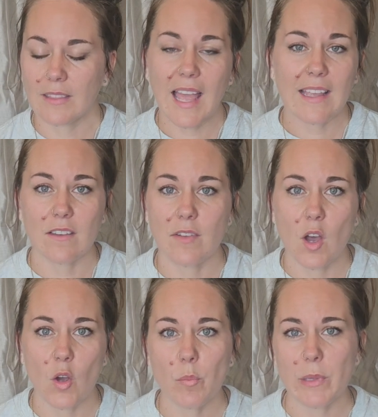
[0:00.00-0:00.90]
lack of
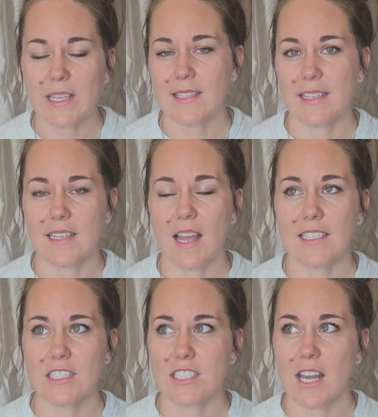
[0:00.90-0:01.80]
hope, because
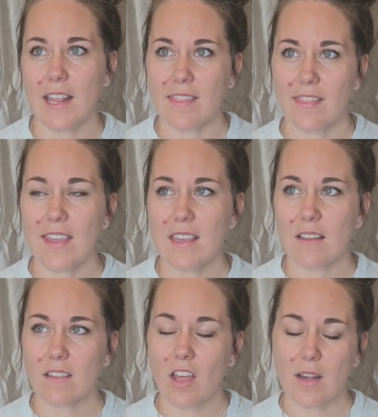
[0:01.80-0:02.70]
I think
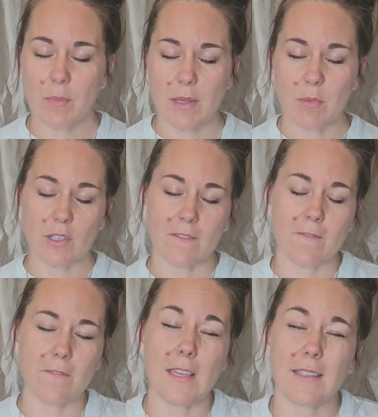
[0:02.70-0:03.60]
a lot of people are
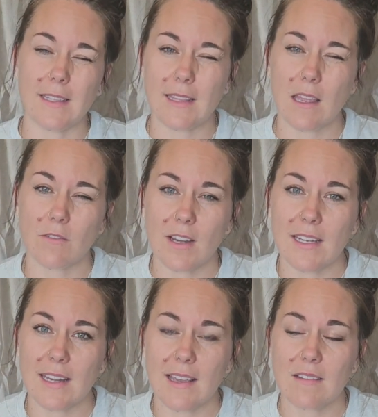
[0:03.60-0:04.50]
feeling that
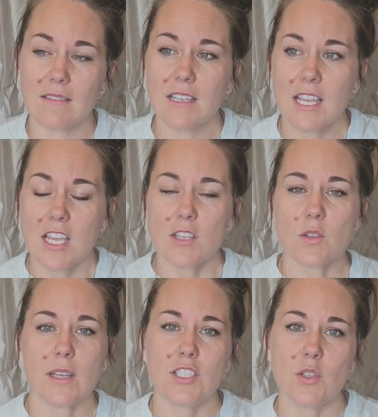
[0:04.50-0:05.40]
right now.
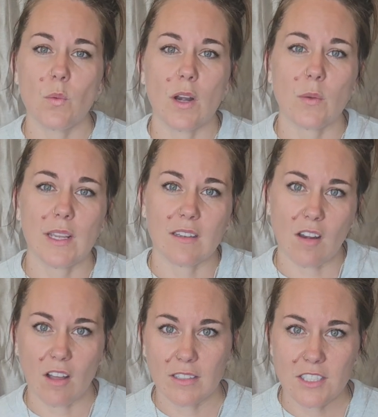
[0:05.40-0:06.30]
So I do want to
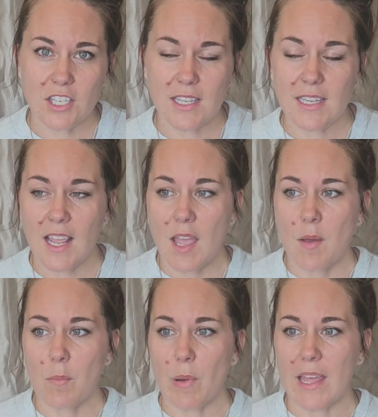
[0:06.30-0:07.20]
acknowledge it.
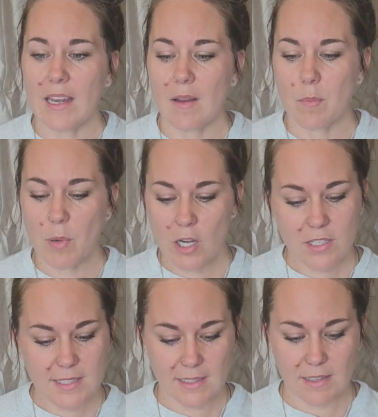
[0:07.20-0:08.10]
But
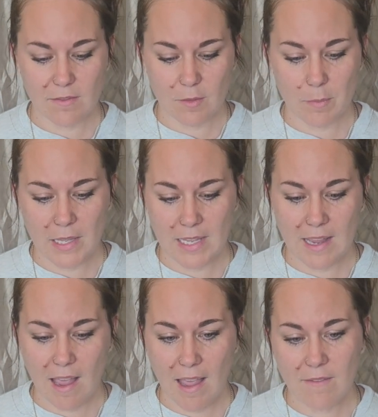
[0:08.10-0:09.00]
personally, for
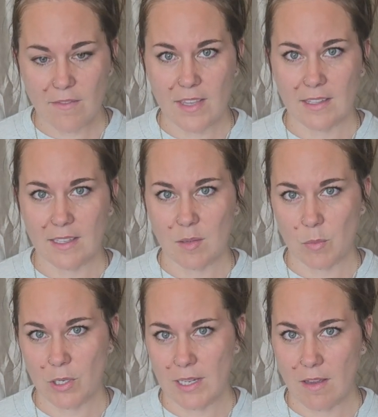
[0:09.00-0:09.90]
me, I'm feeling
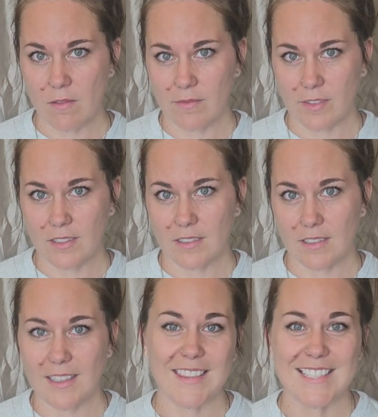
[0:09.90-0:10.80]
pretty hopeful
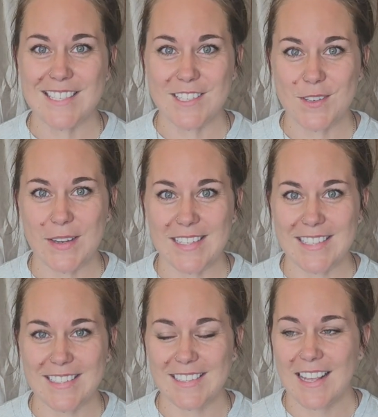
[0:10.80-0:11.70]
in this
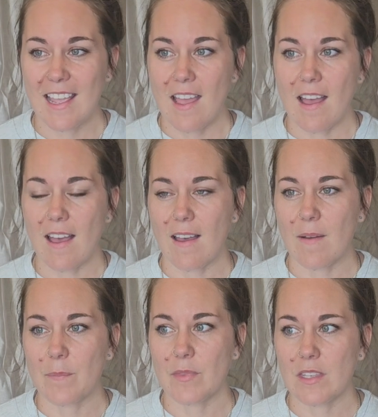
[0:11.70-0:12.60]
situation,
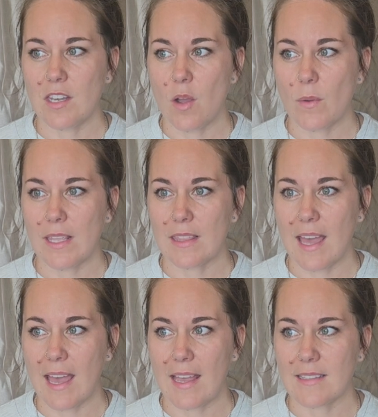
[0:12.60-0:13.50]
knowing
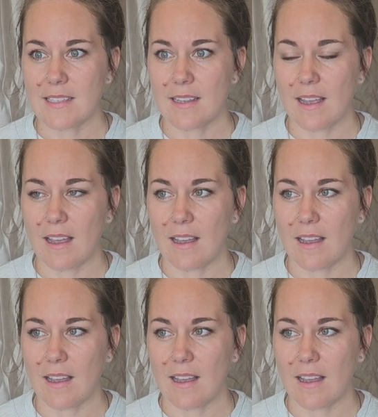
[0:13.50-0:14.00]
that